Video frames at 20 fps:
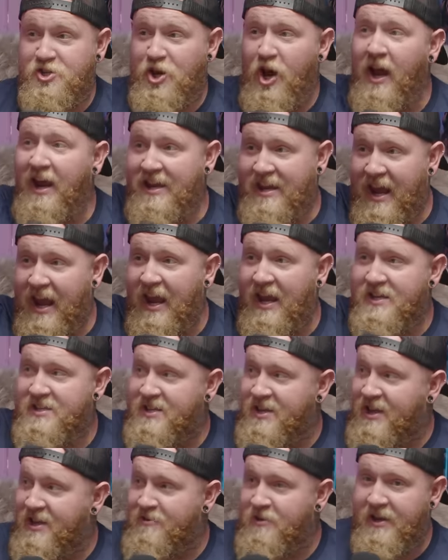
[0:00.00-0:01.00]

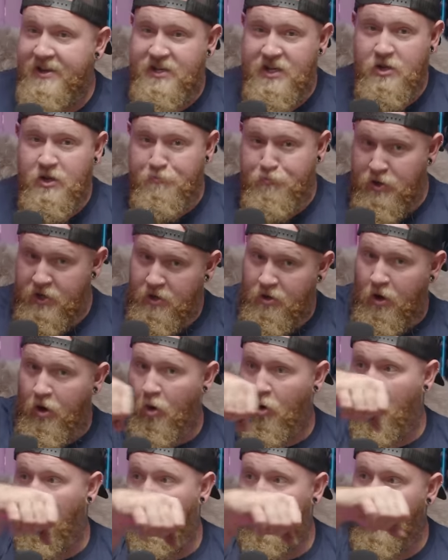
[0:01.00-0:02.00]
gigantic. Like, you can put your
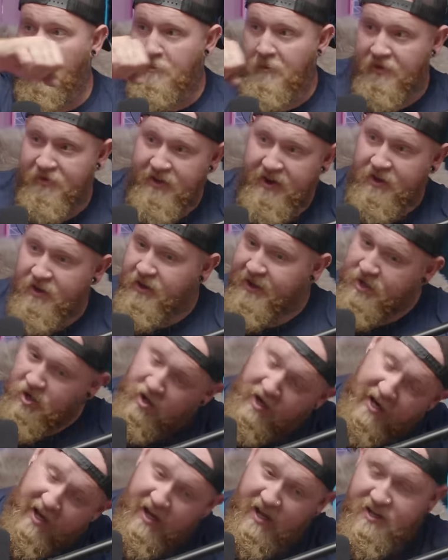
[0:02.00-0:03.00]
whole arm in there and like your
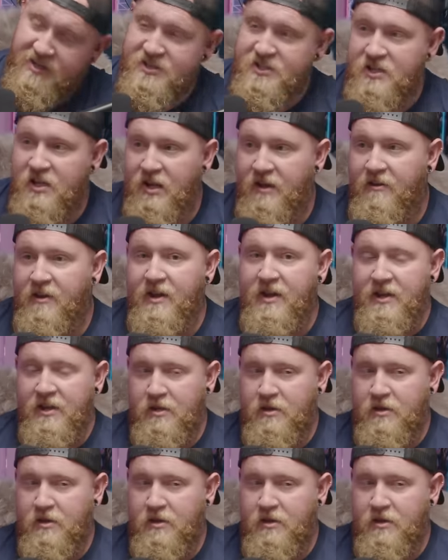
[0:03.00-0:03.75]
head and stuff.